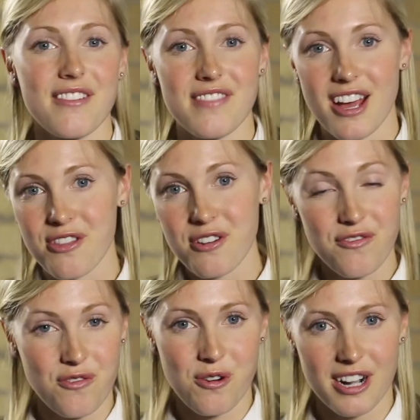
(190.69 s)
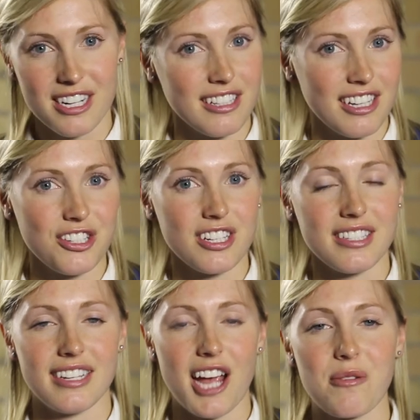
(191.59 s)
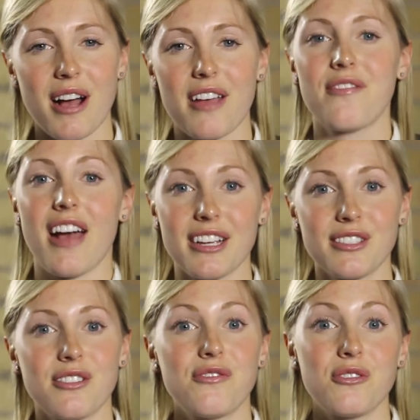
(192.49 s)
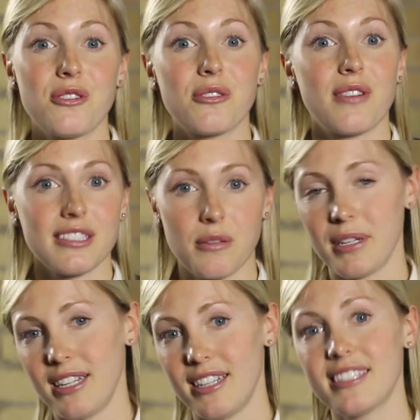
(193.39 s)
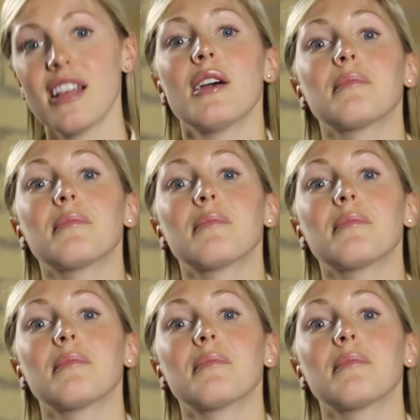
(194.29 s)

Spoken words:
of the other 4 delicious DIY fast food recipes,